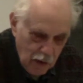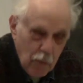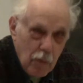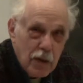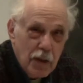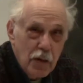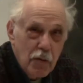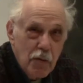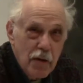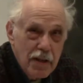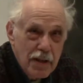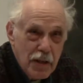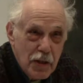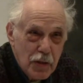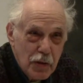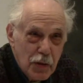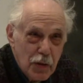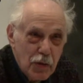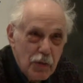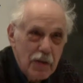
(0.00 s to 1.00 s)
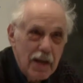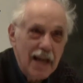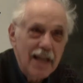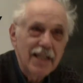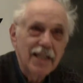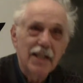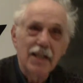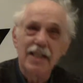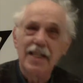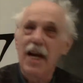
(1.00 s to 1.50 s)
when you reach a certain
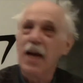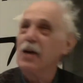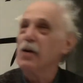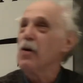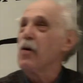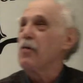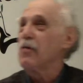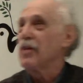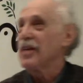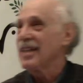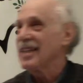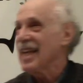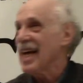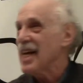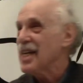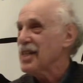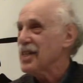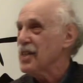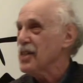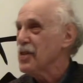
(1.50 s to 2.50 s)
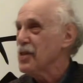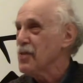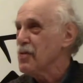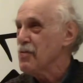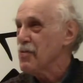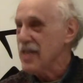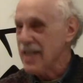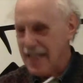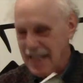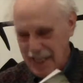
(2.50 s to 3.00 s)
age, you take off your glasses to
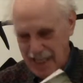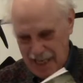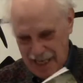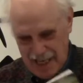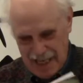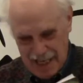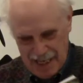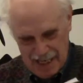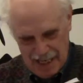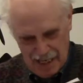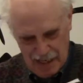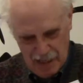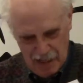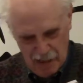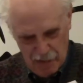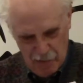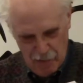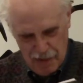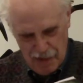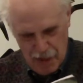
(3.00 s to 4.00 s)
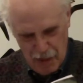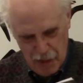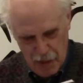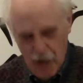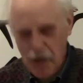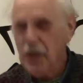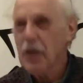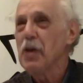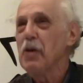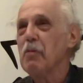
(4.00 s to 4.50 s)
read. When you're
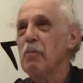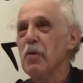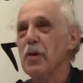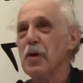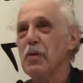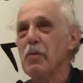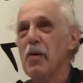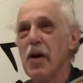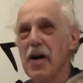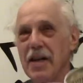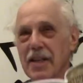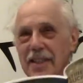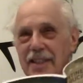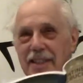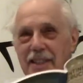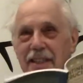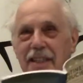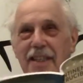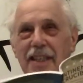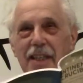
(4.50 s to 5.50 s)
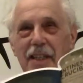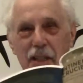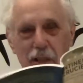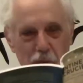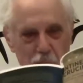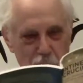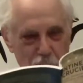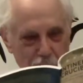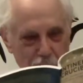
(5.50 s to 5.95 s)
younger, you put them on to